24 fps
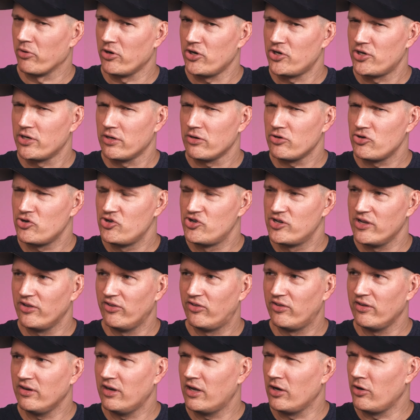pretty sure
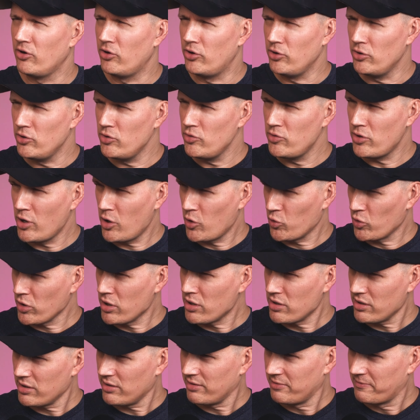Jensen can do no
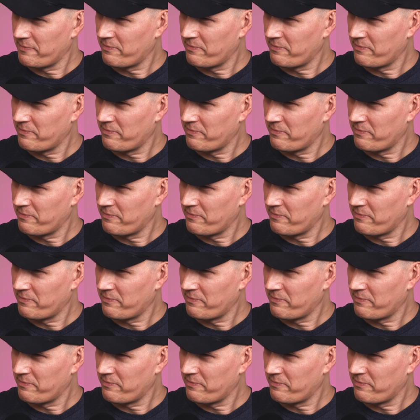wrong.